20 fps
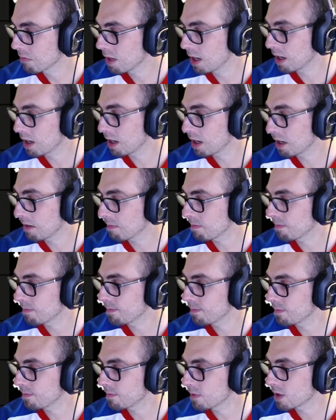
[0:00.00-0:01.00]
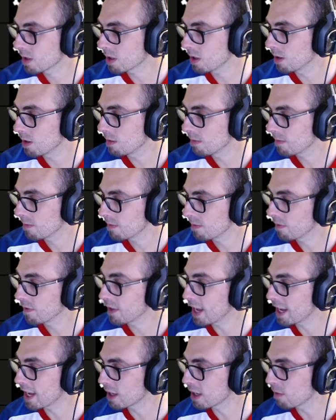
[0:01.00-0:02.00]
All right. So,
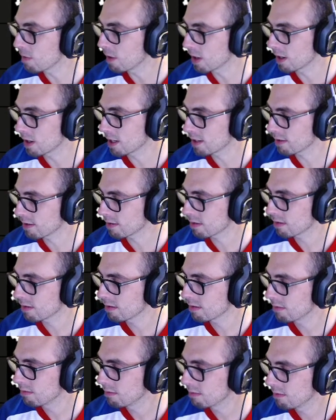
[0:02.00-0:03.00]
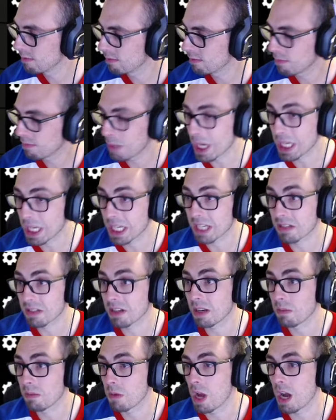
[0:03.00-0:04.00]
thank you, Vargas. I guess
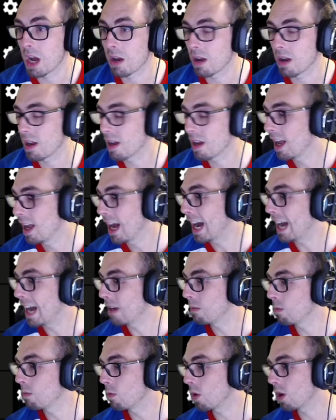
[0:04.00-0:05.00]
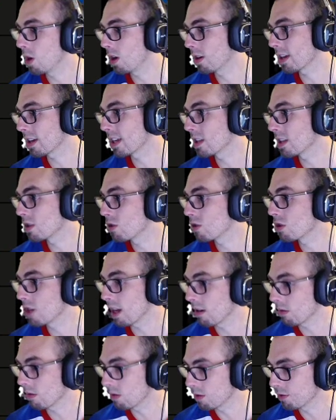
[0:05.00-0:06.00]
I'm I'm wrong in
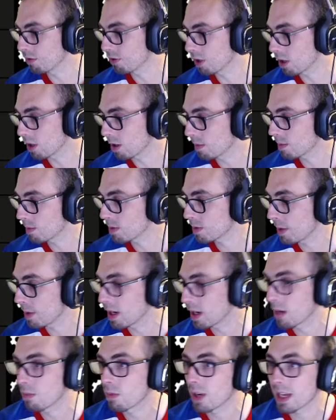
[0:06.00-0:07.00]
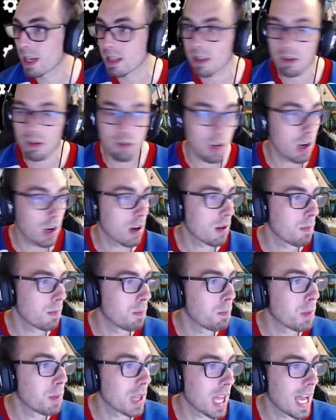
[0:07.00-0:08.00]
general terms, but I'm right. There are
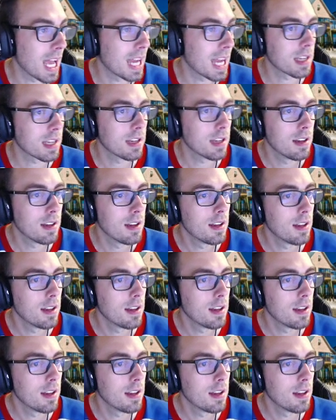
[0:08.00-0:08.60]
black